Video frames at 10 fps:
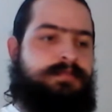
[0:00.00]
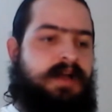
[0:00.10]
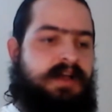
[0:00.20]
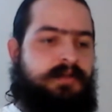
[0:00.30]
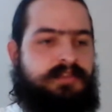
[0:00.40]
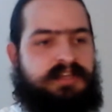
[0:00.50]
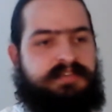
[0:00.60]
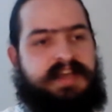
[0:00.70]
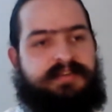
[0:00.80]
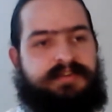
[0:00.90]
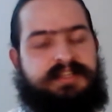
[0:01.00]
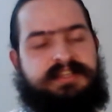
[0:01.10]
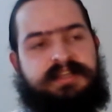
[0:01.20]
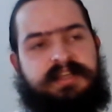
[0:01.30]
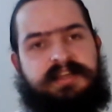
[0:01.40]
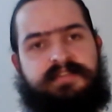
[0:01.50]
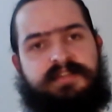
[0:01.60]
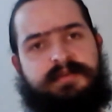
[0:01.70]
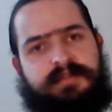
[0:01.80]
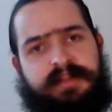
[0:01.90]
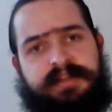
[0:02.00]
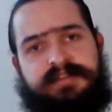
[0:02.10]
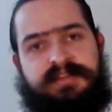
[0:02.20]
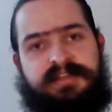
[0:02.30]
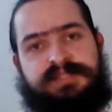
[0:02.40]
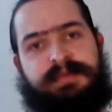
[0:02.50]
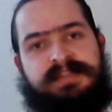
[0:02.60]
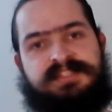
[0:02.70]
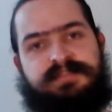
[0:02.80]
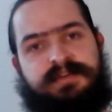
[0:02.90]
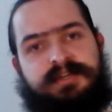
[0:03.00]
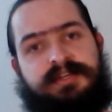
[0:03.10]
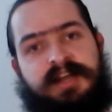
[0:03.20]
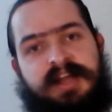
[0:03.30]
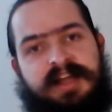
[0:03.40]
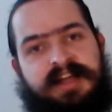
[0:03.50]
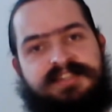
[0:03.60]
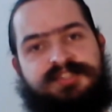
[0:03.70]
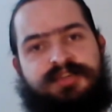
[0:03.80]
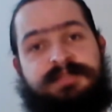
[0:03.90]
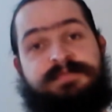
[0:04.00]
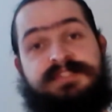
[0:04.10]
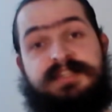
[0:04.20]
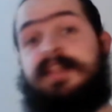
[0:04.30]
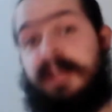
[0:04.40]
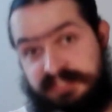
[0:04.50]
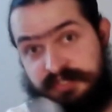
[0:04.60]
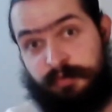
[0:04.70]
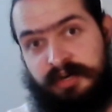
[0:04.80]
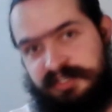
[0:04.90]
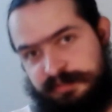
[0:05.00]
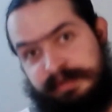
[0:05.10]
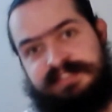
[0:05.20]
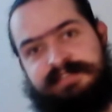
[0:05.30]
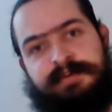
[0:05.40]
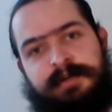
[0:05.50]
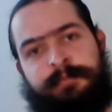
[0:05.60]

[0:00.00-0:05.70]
I don't think I've had really any of the like expensiver ice creams. That's a word, expensiver.